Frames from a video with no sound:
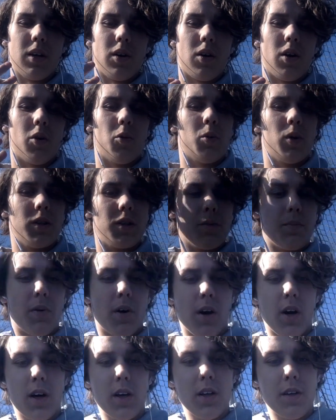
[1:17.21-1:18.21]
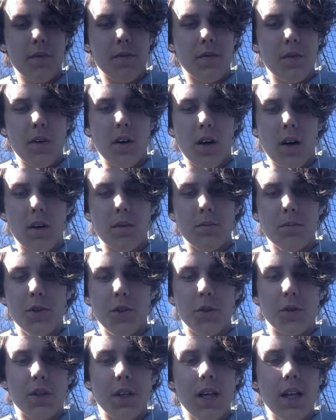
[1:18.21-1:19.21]
or was a part of
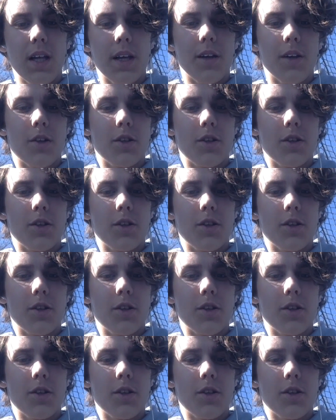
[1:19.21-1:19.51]
New Zealand.